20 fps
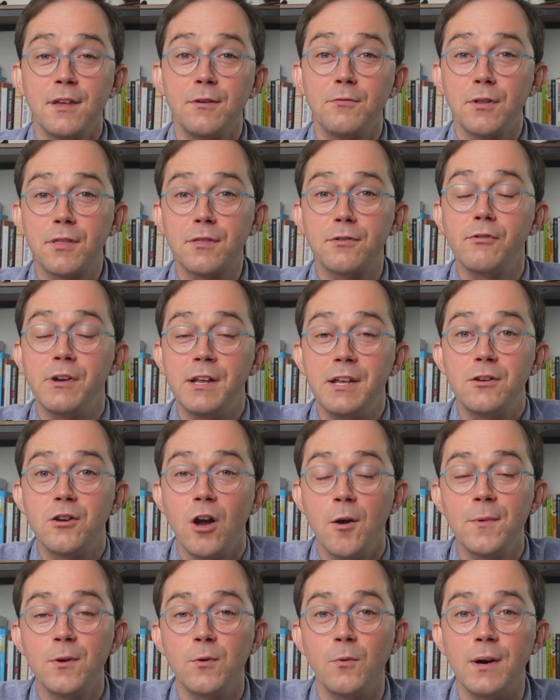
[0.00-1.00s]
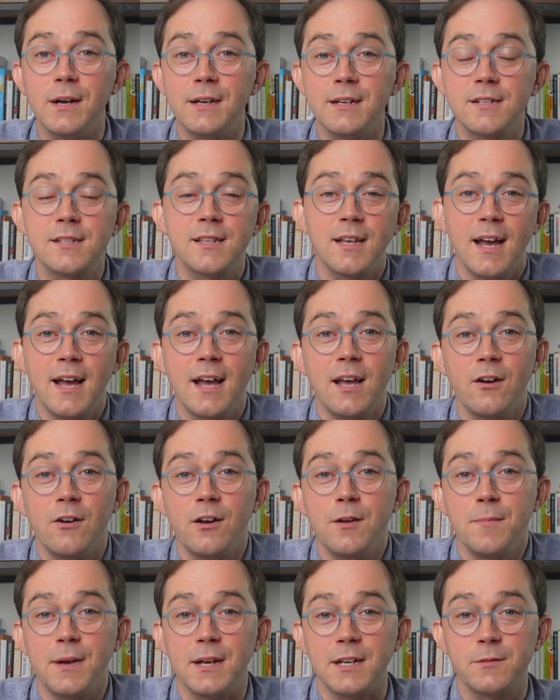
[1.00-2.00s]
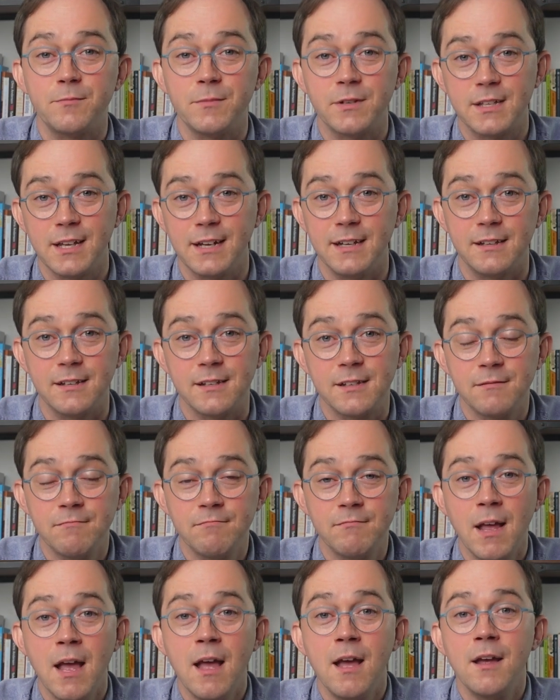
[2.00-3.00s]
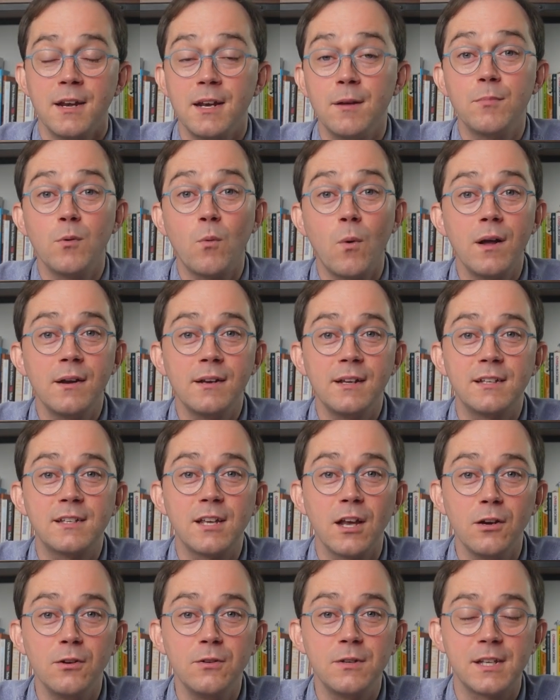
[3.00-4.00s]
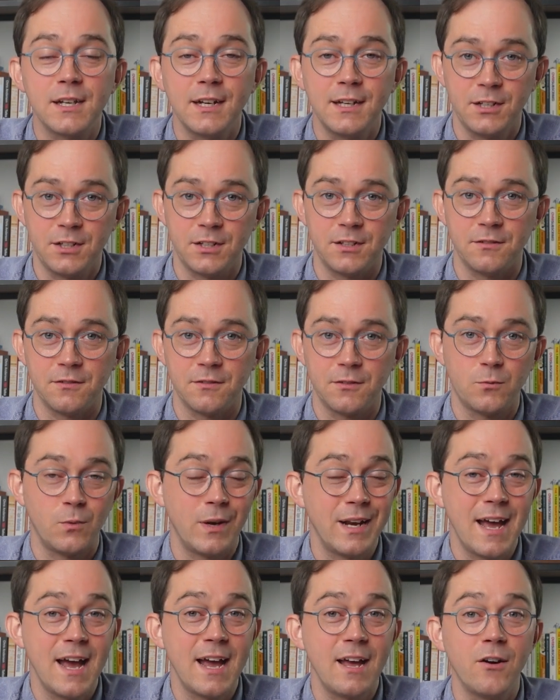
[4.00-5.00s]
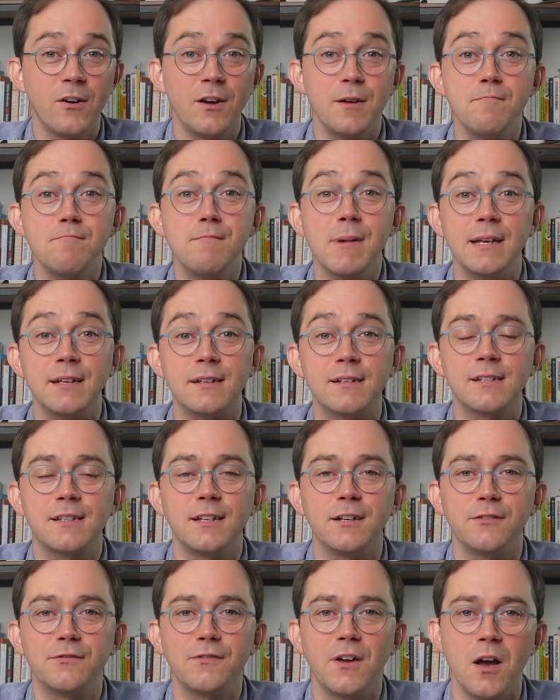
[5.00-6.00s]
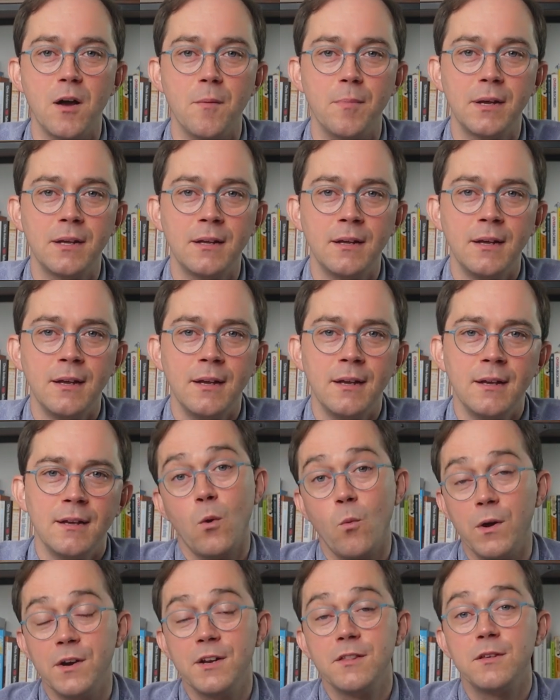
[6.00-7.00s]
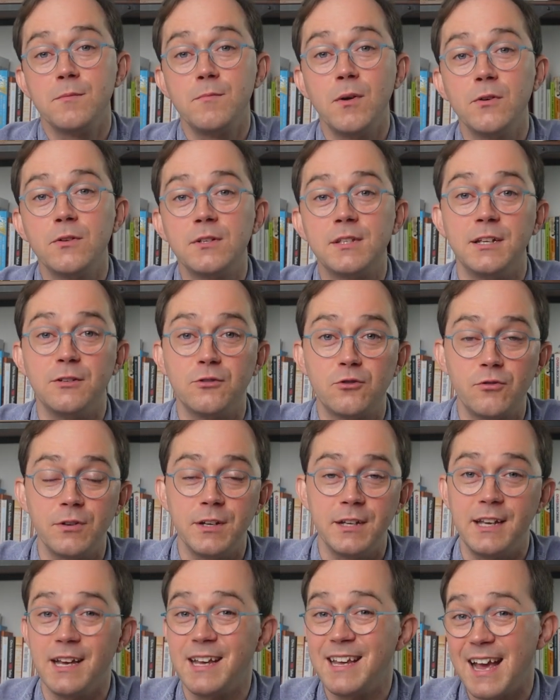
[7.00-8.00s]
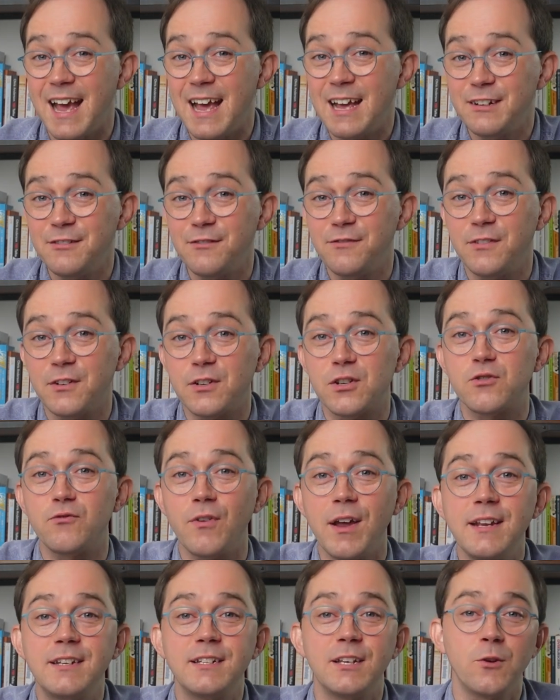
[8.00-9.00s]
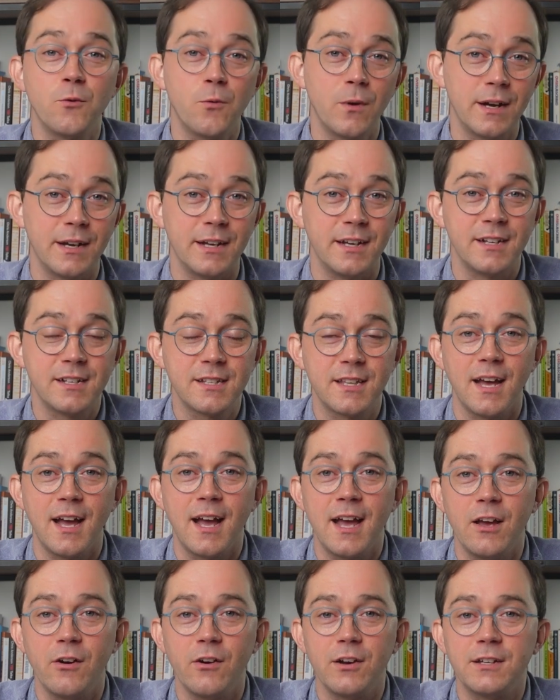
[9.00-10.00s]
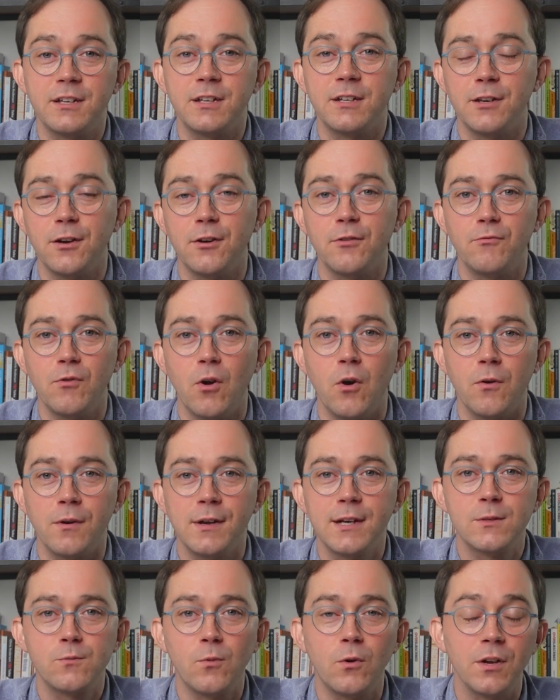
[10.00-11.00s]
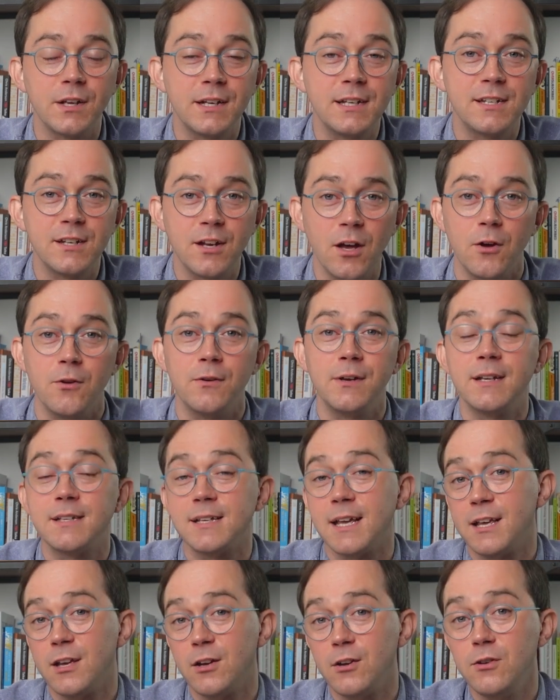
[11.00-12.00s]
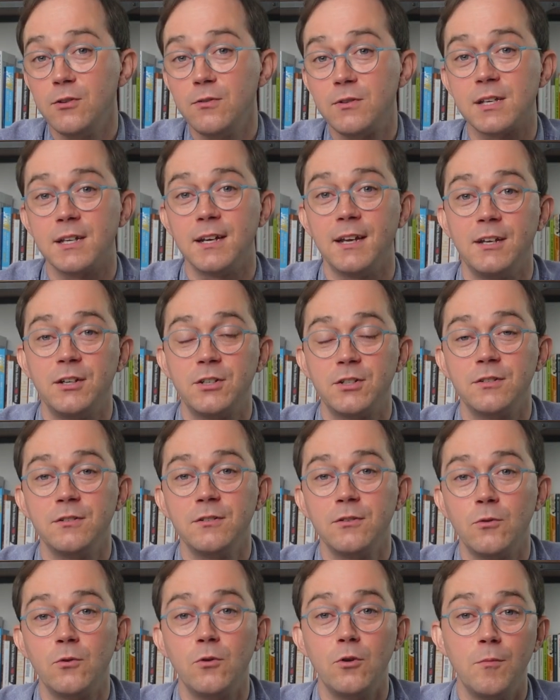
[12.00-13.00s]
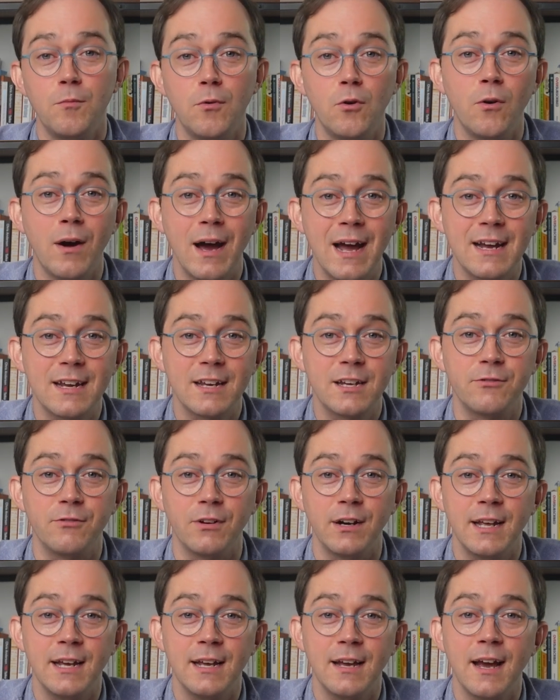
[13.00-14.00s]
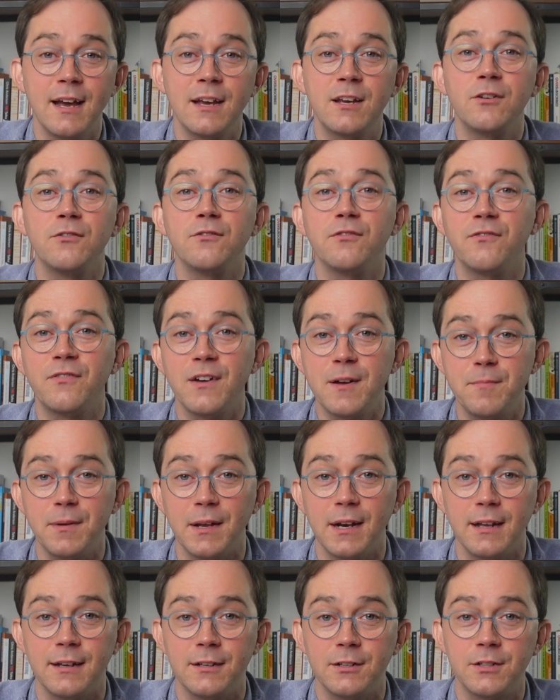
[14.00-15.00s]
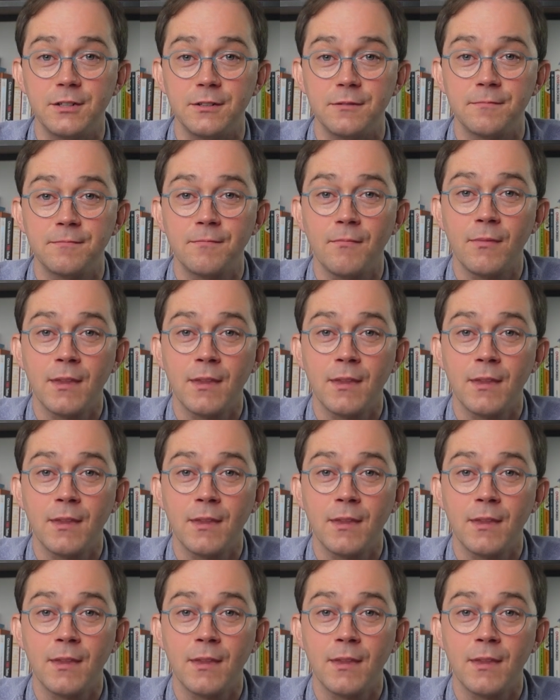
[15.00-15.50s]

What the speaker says: There are three common ways that AI makes mistakes. Number one is hallucinations, when AI makes stuff up. One of the most intriguing and frustrating ways that AI can go wrong is what is known as a hallucination, or more accurately, a confabulation.